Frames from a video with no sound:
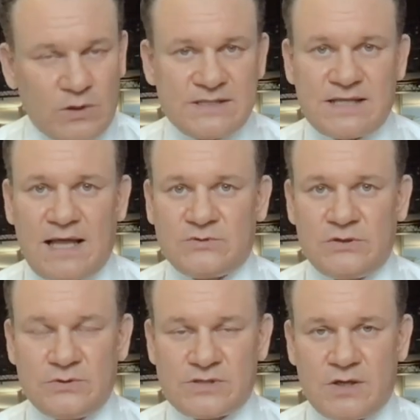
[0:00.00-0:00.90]
is allowed
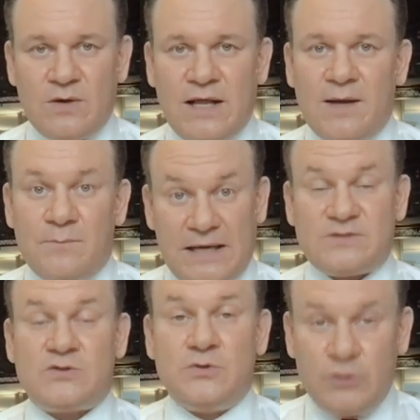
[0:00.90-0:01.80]
to do so,
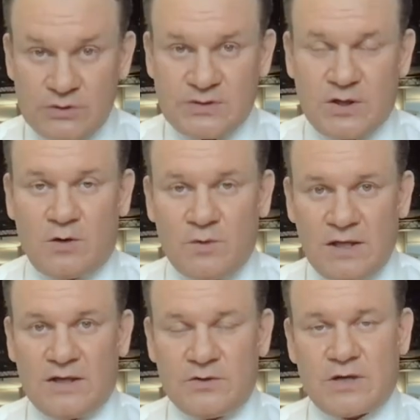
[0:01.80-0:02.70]
but to do so,
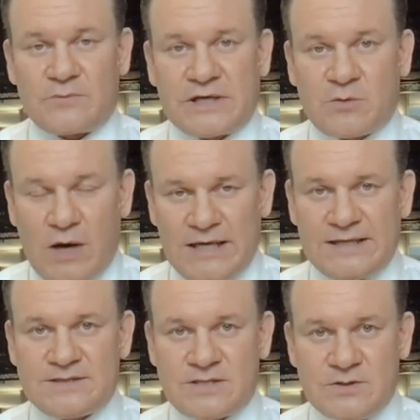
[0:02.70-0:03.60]
you are
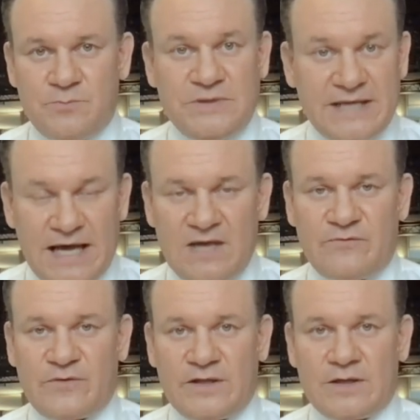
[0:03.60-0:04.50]
required to
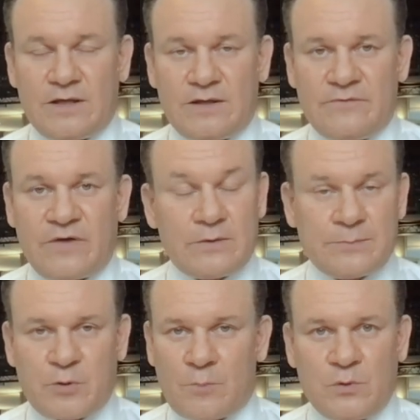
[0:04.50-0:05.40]
behave in a very
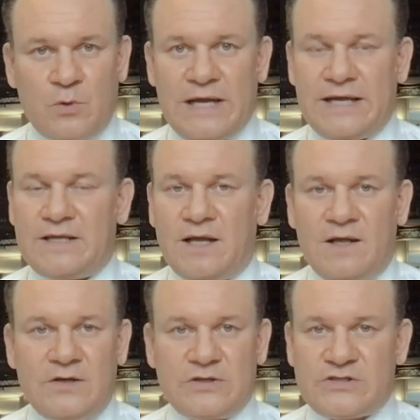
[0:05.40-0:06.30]
proper way.
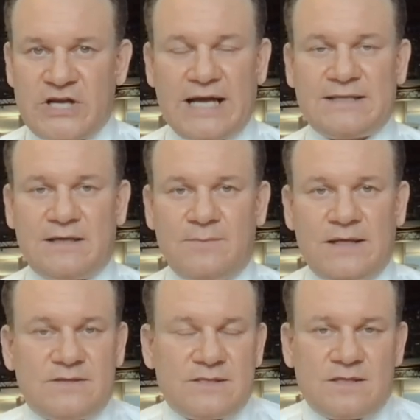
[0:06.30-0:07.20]
You're checked, but
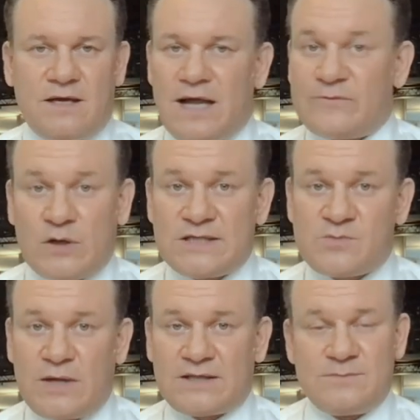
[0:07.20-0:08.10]
everyone is
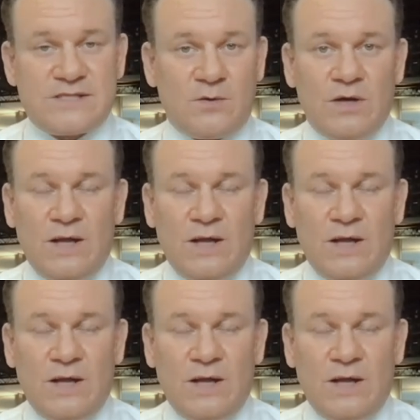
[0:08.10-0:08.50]
welcome. So